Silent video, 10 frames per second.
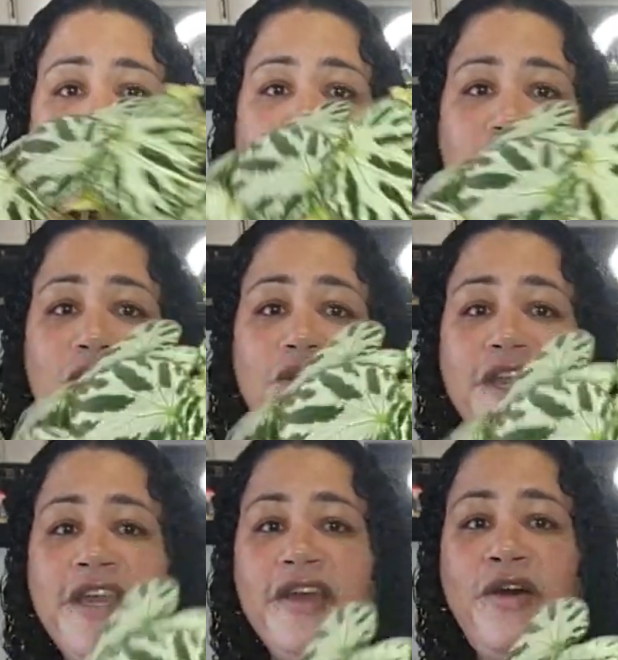Look
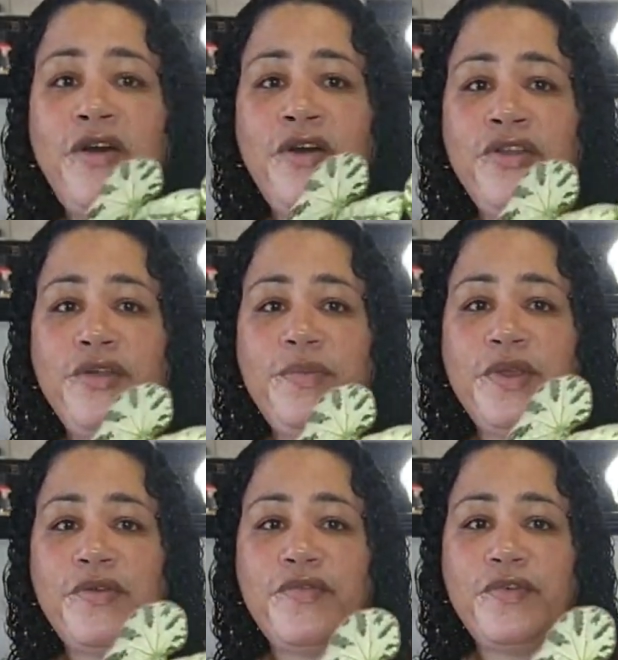at all the
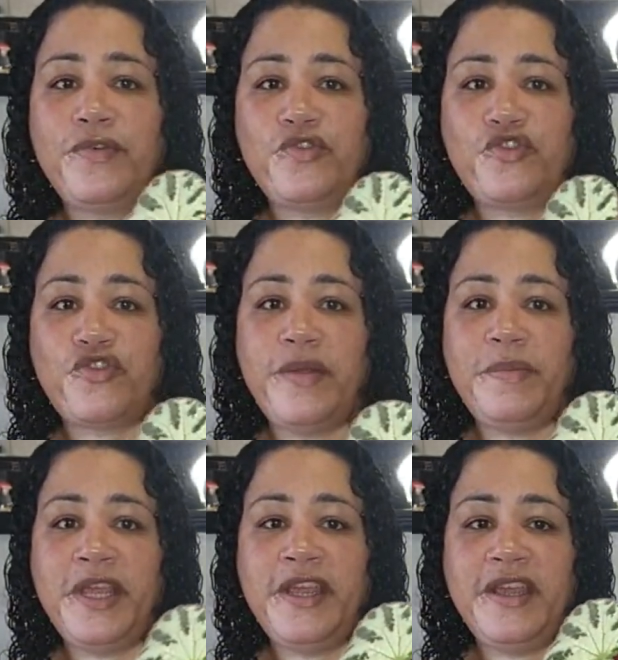beautiful
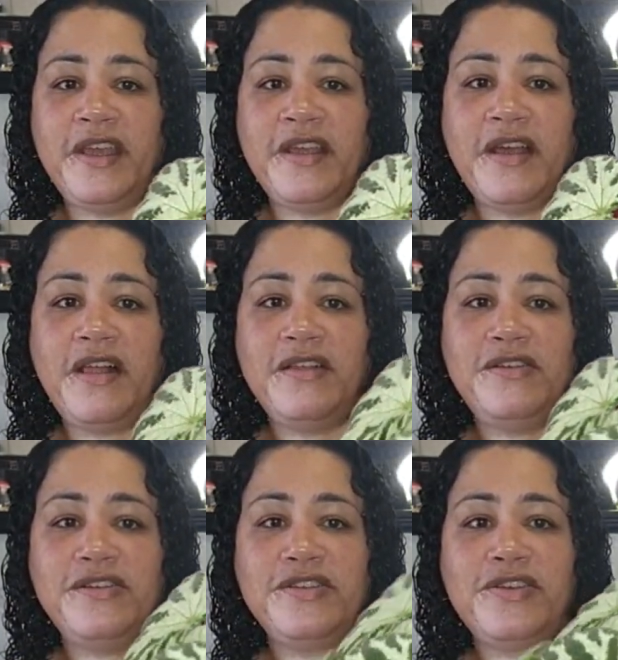striping and
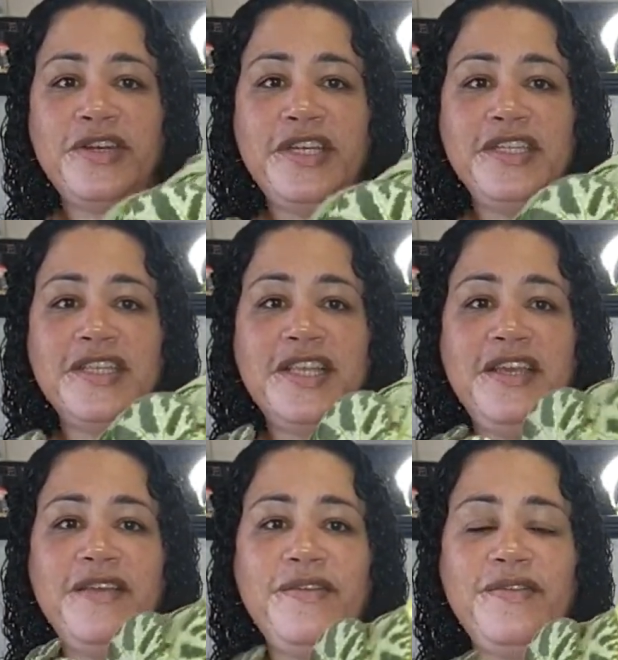colors on these
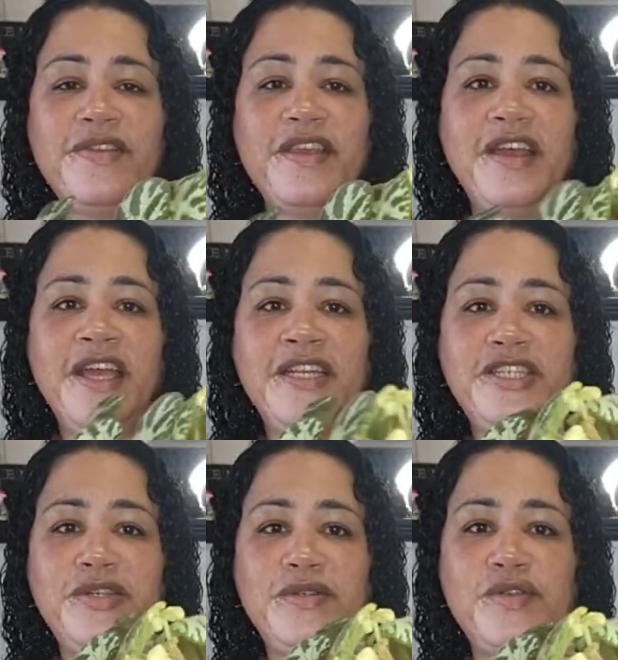leaves. And
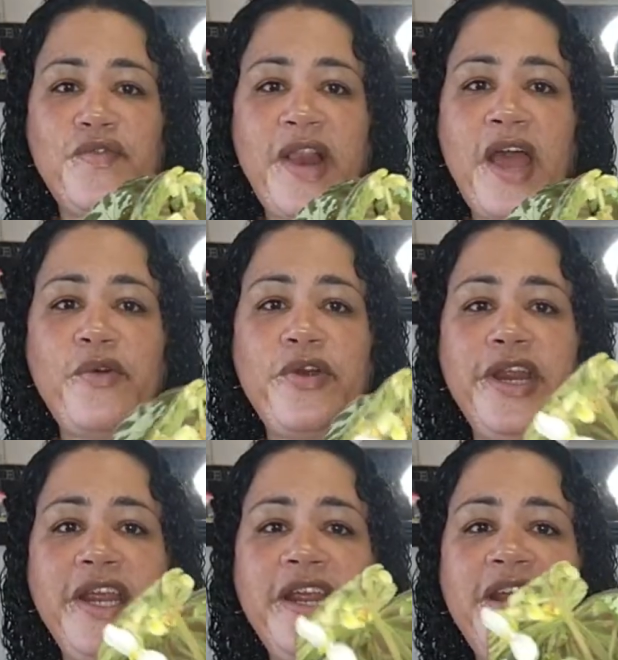she was
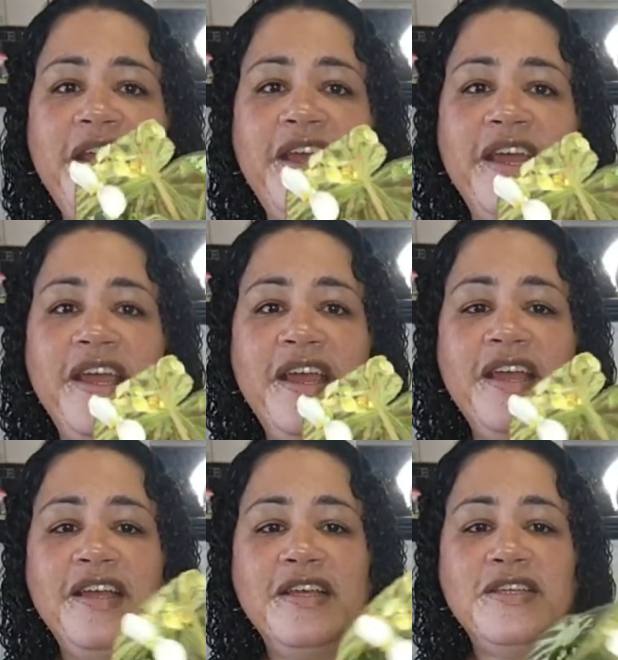flowering.
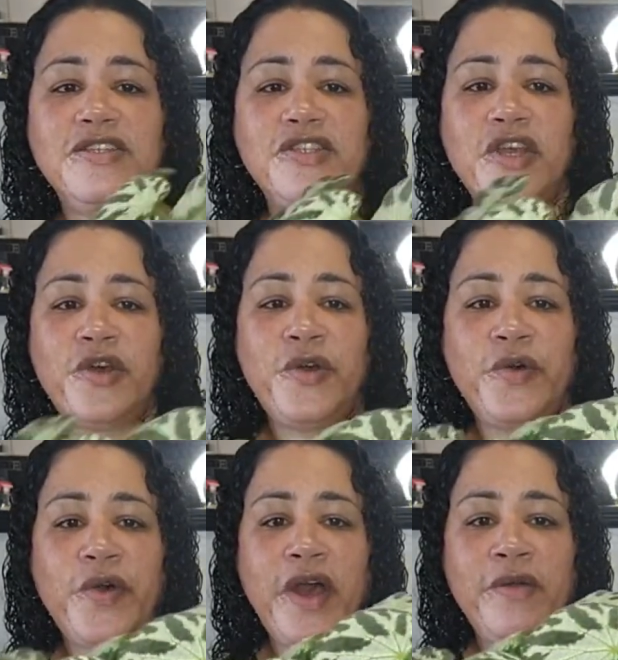
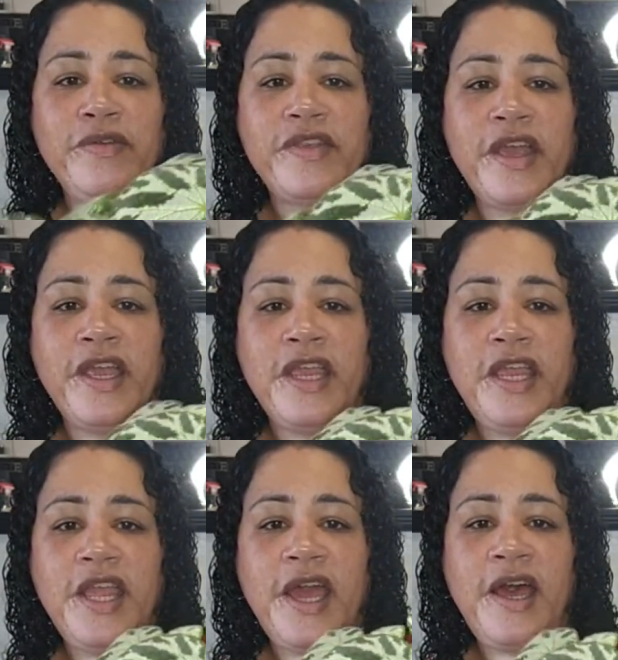So I was like,
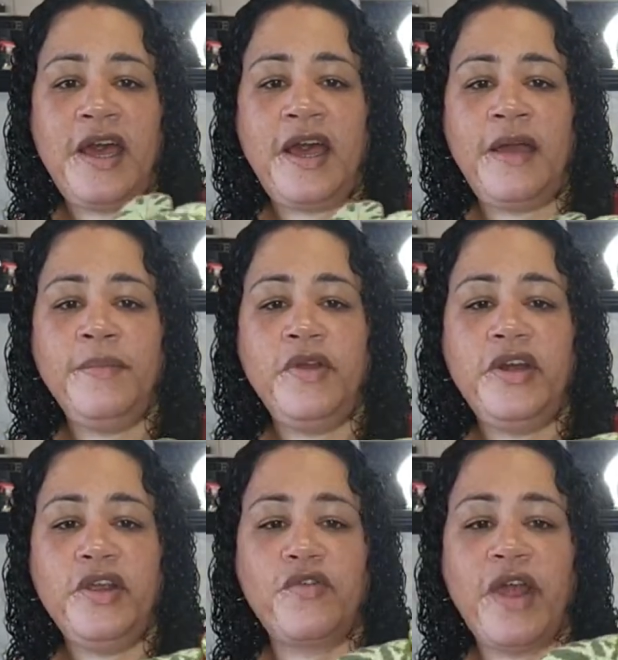yeah, I'm going
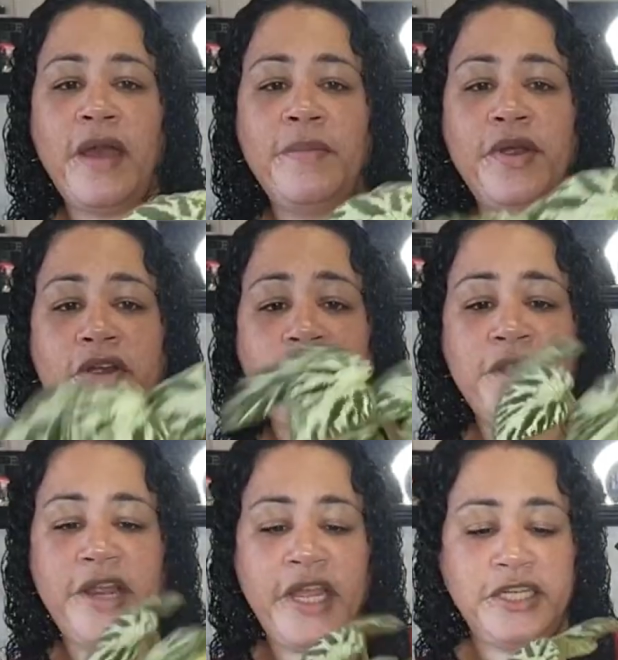to grab
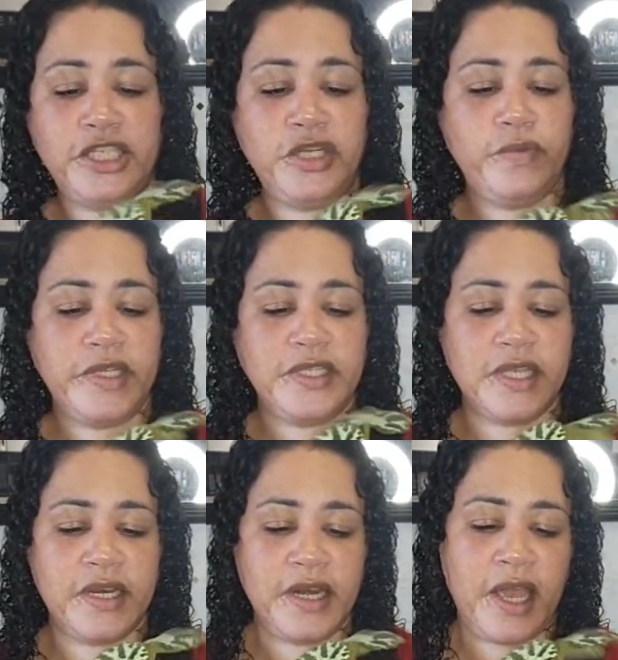her. And she was
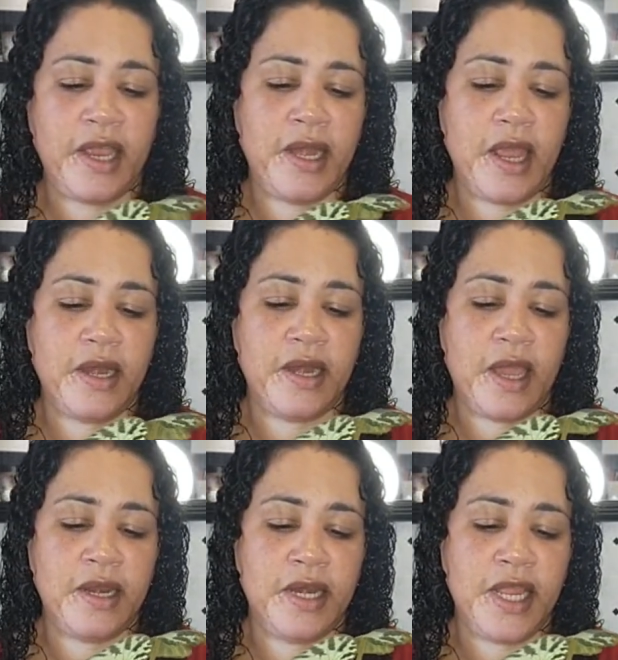
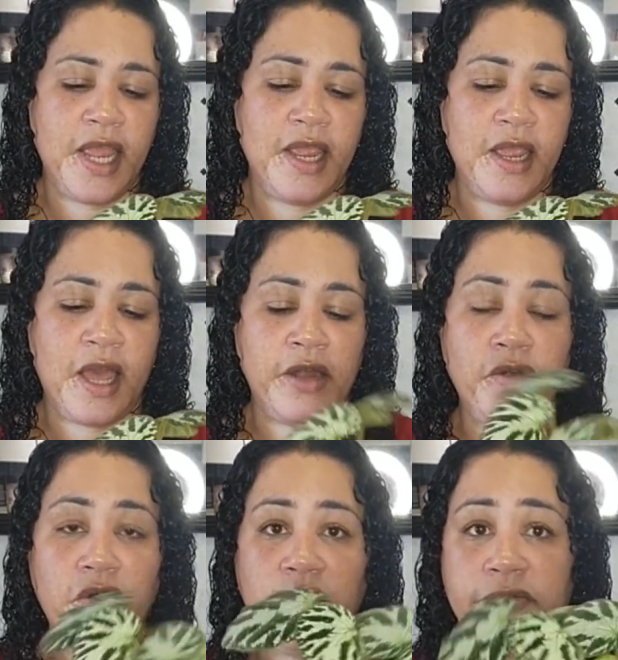$9.98. I don't
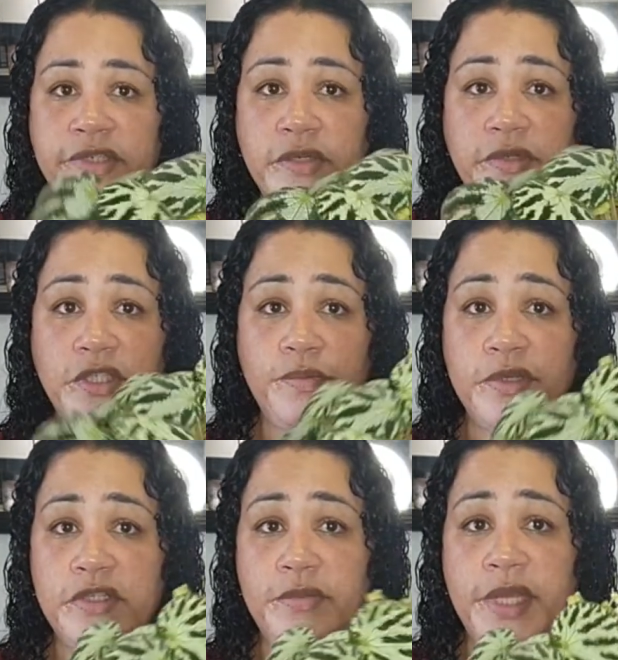know if she was
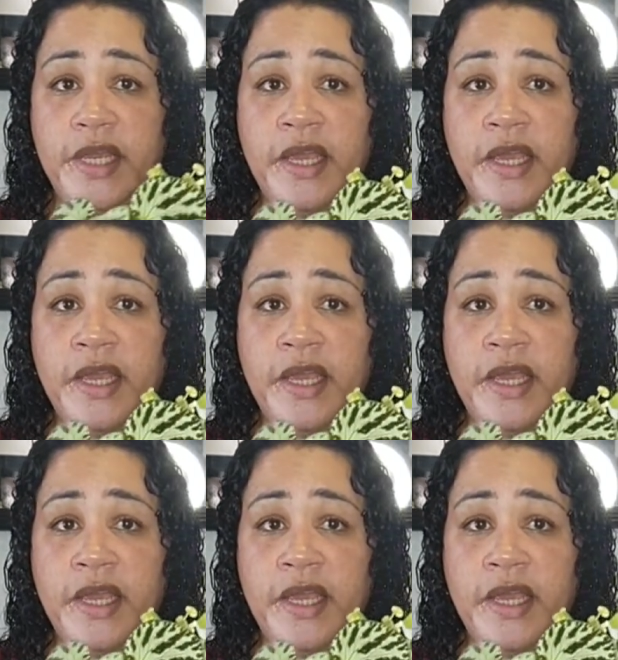supposed to be